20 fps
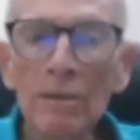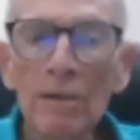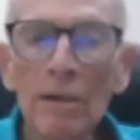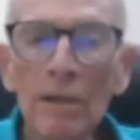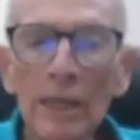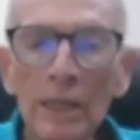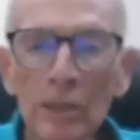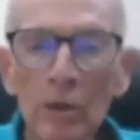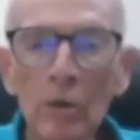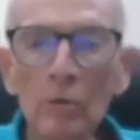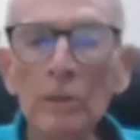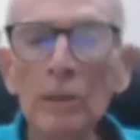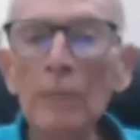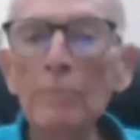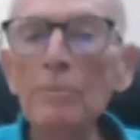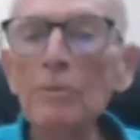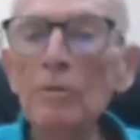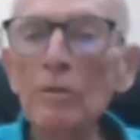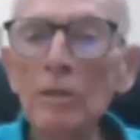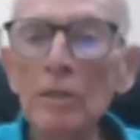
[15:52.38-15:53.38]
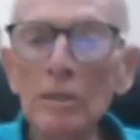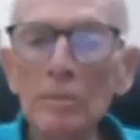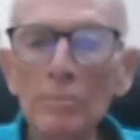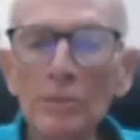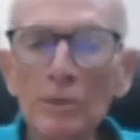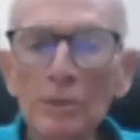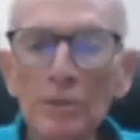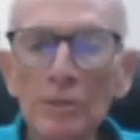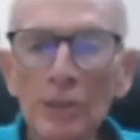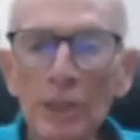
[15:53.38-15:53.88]
and hold up your
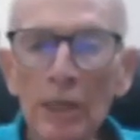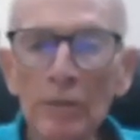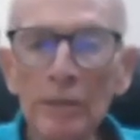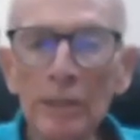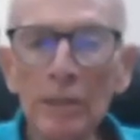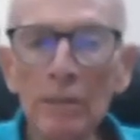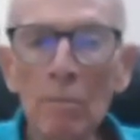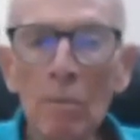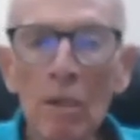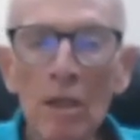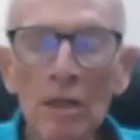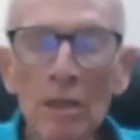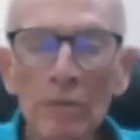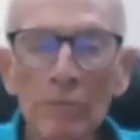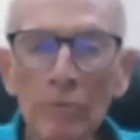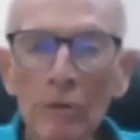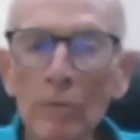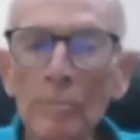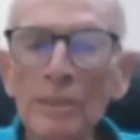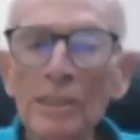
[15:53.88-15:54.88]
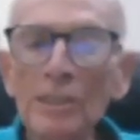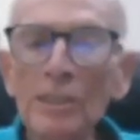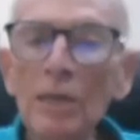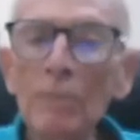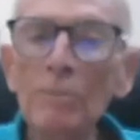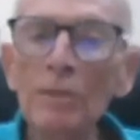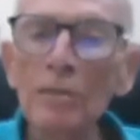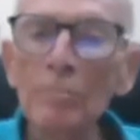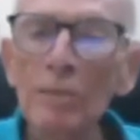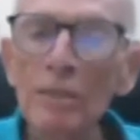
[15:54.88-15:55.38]
arms, shouting, Throw me
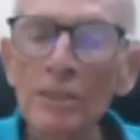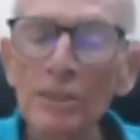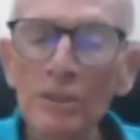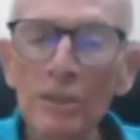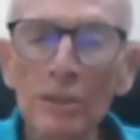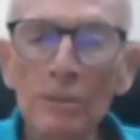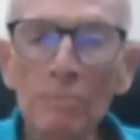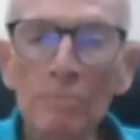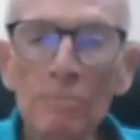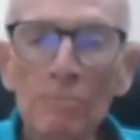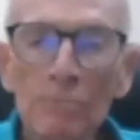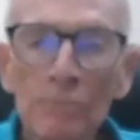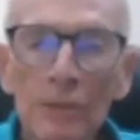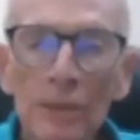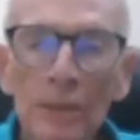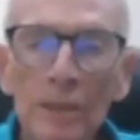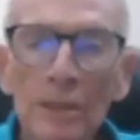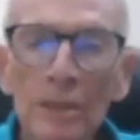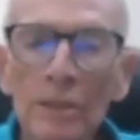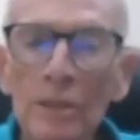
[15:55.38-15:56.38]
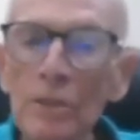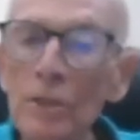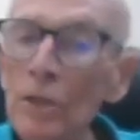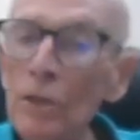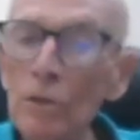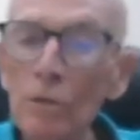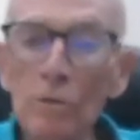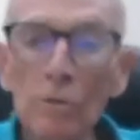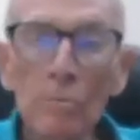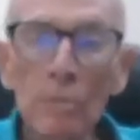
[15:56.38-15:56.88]
something, mister,
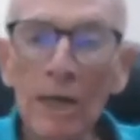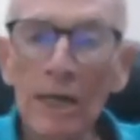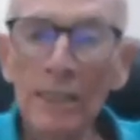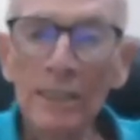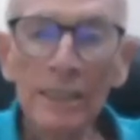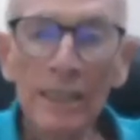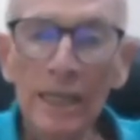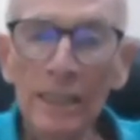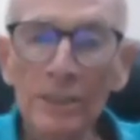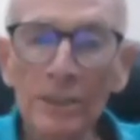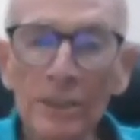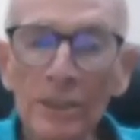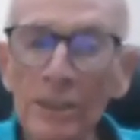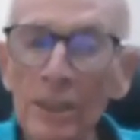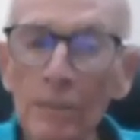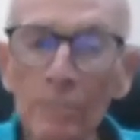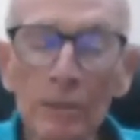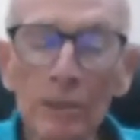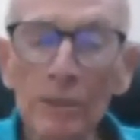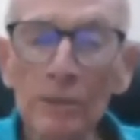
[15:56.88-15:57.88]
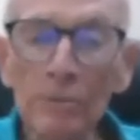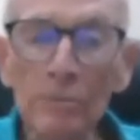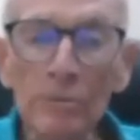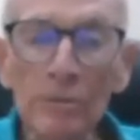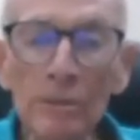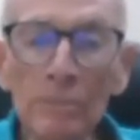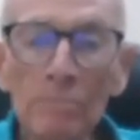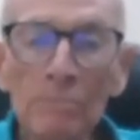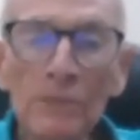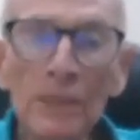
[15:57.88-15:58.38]
you might catch a
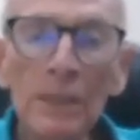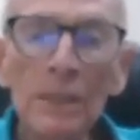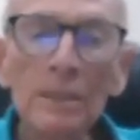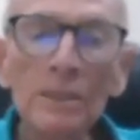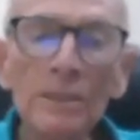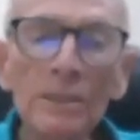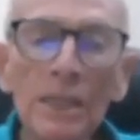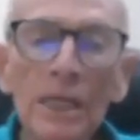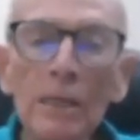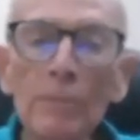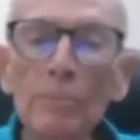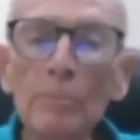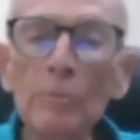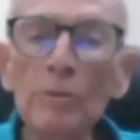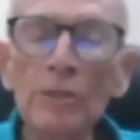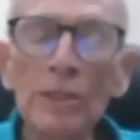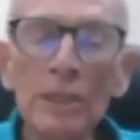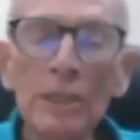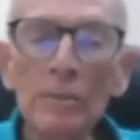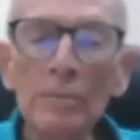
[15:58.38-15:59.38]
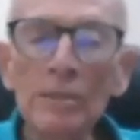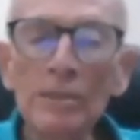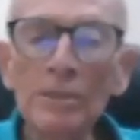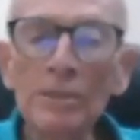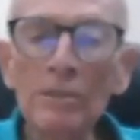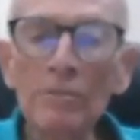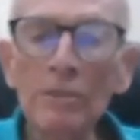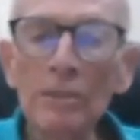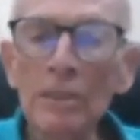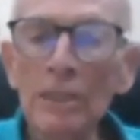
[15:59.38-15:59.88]
doubloon stamped with the image
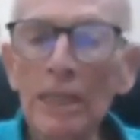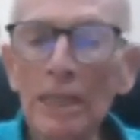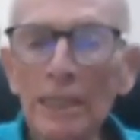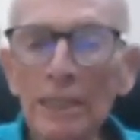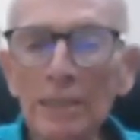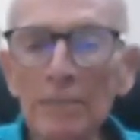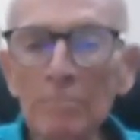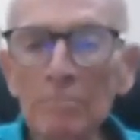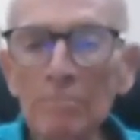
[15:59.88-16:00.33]
of the lady.